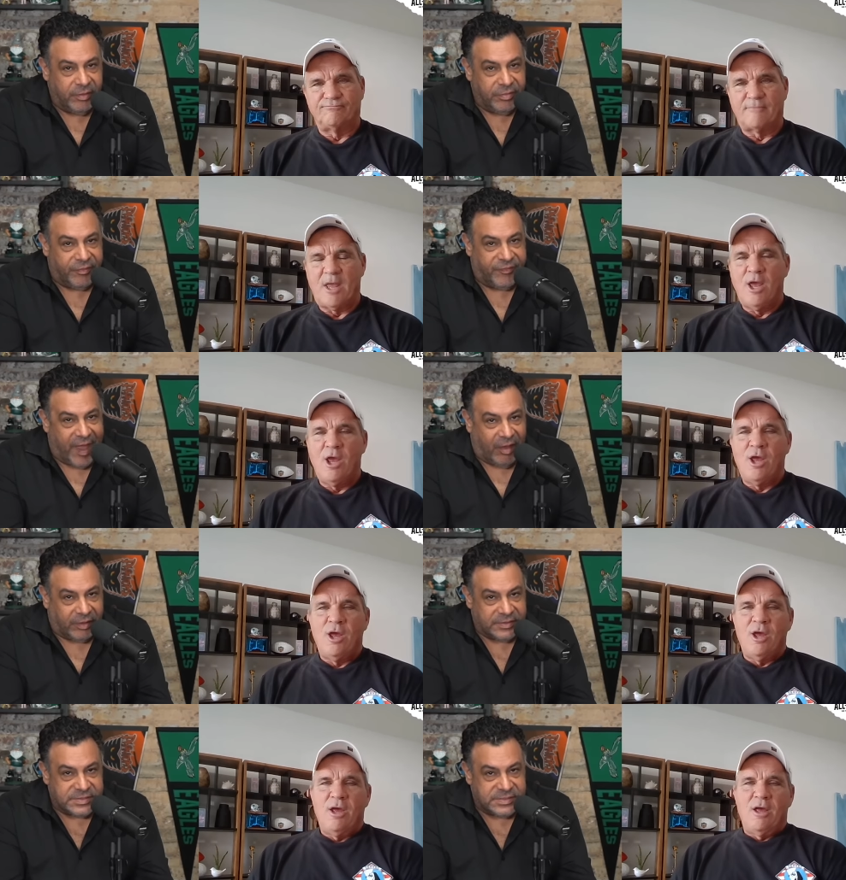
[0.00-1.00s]
Speaker 1: the
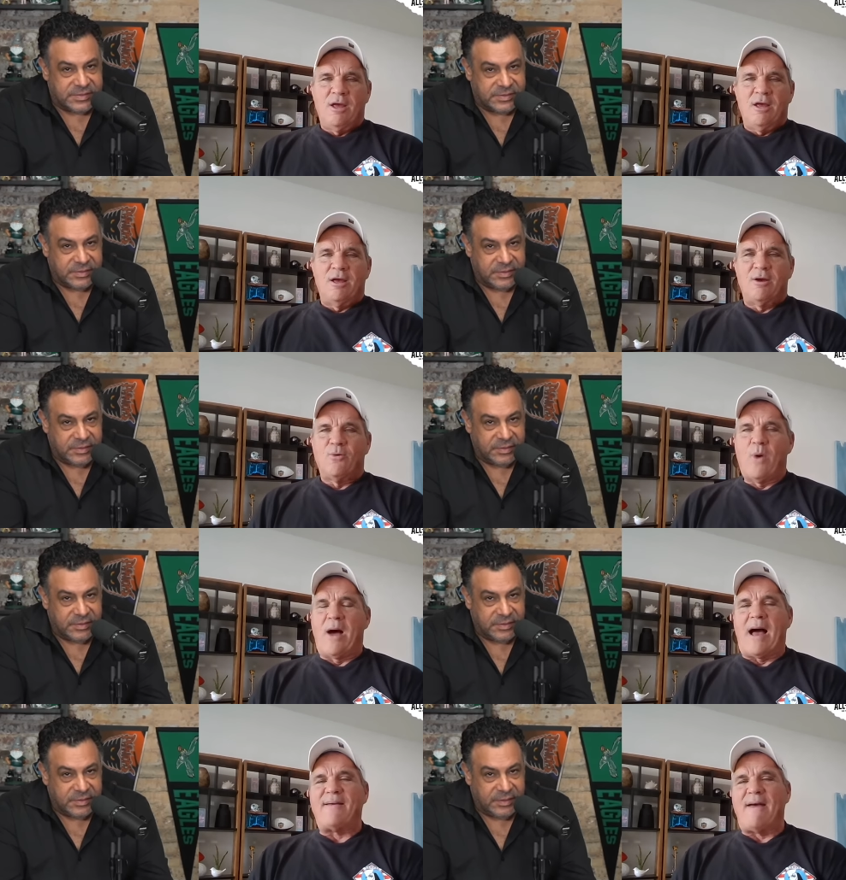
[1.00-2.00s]
Falcons?
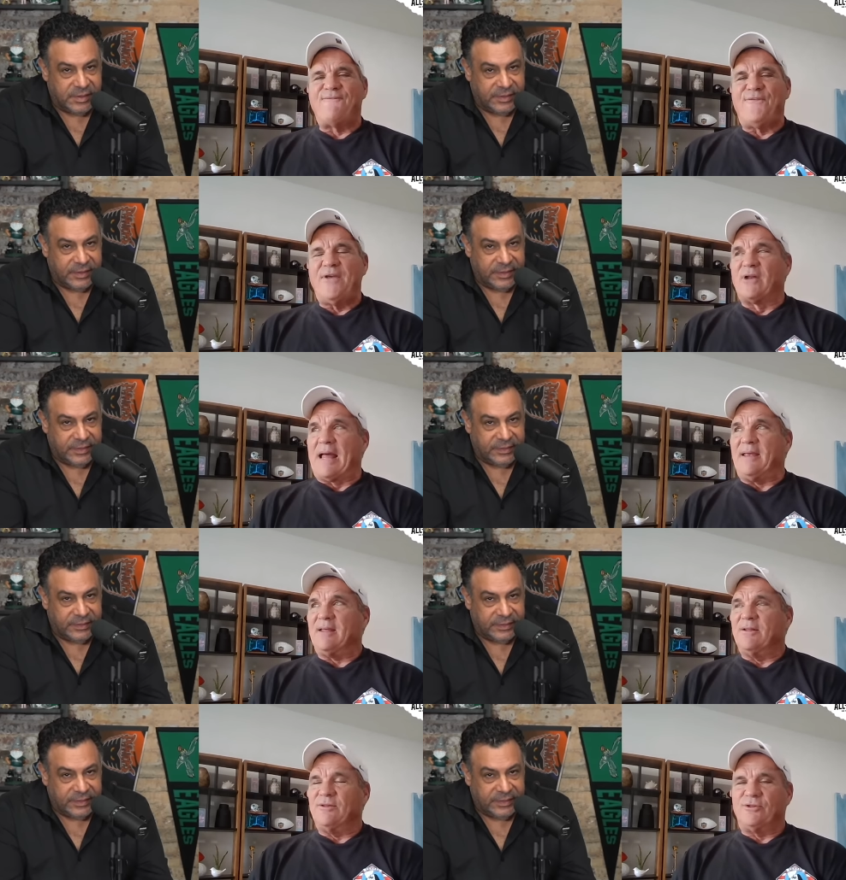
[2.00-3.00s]
Speaker 2: Well, I, I feel
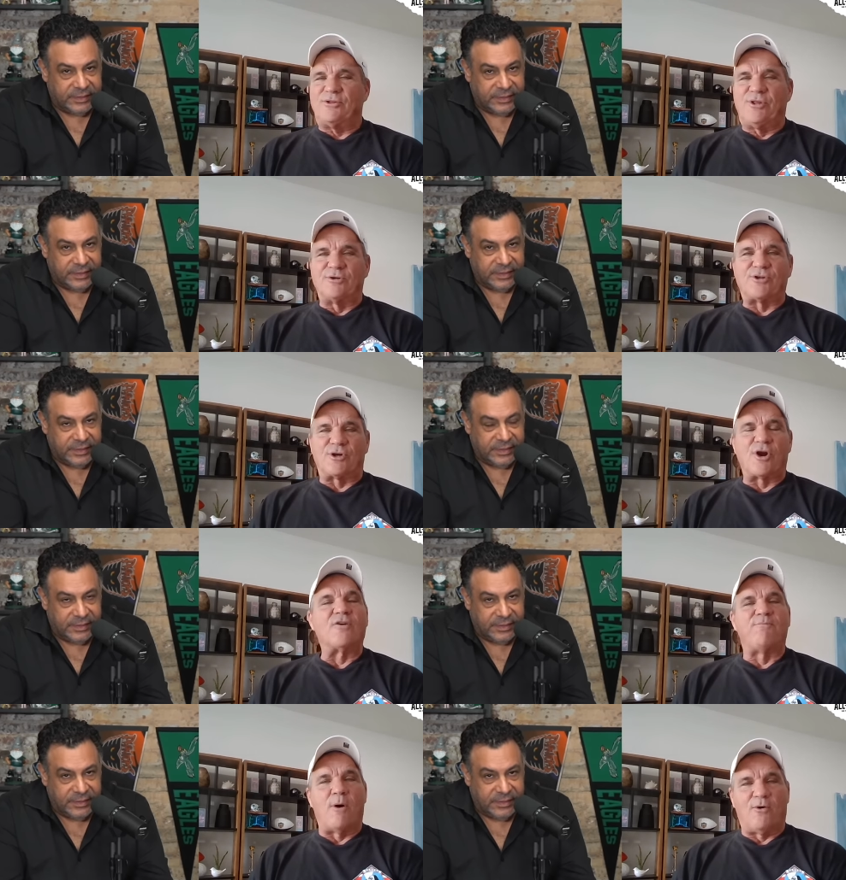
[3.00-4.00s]
like there's a
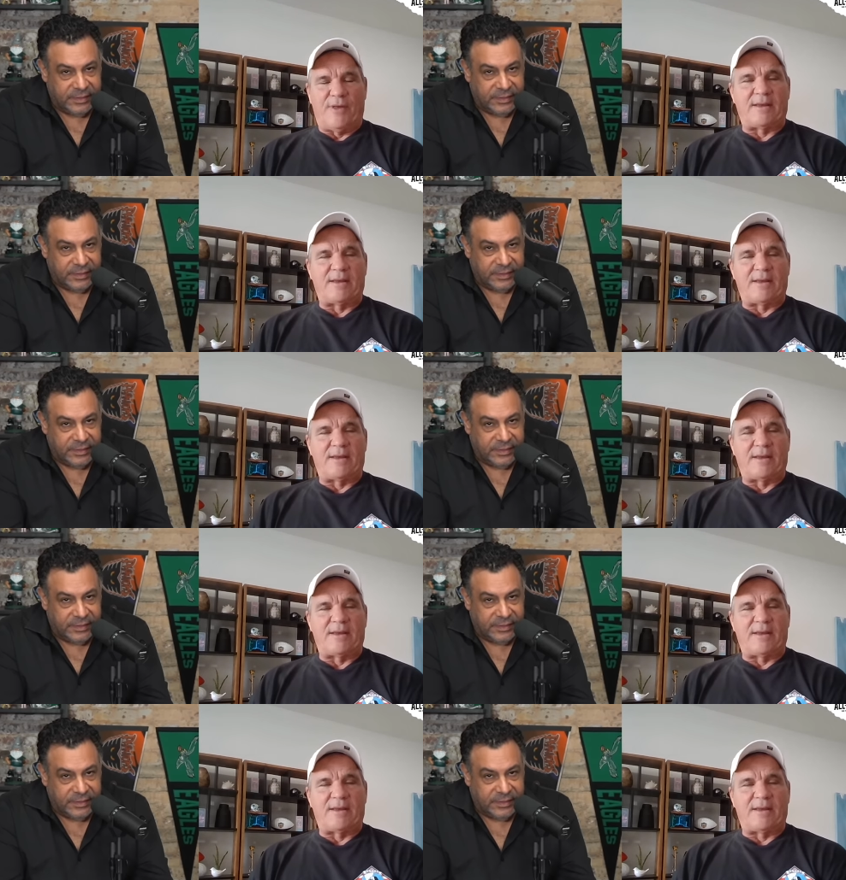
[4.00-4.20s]
curveball that